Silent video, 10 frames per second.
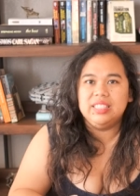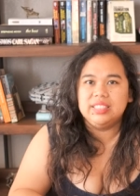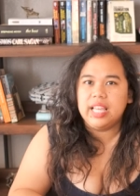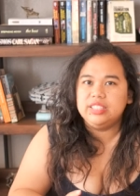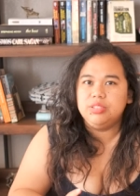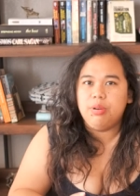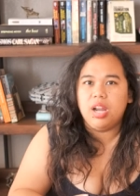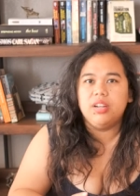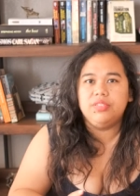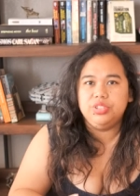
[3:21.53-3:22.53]
sketchy
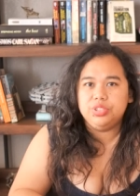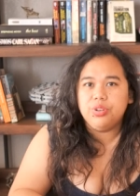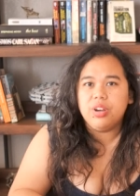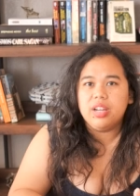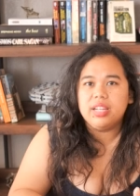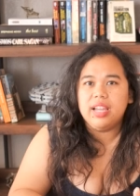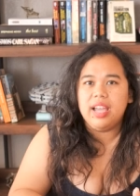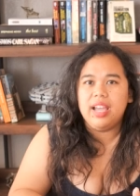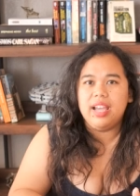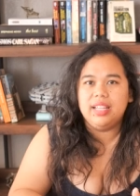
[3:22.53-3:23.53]
part of new york
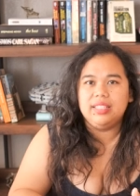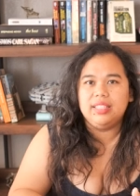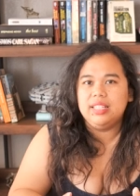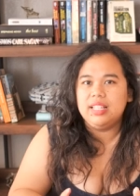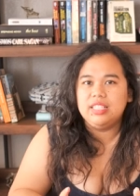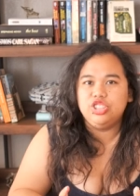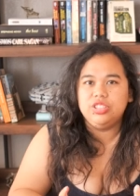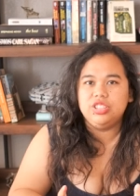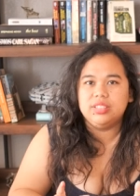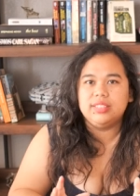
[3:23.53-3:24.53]
and
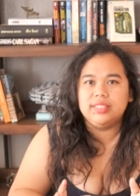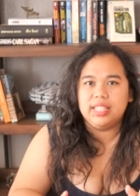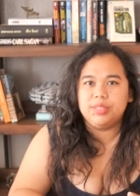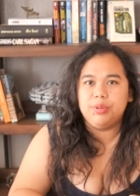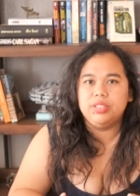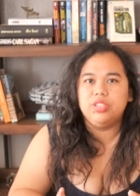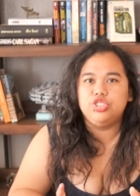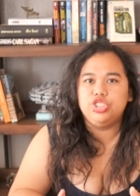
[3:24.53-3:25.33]
she's just desperate so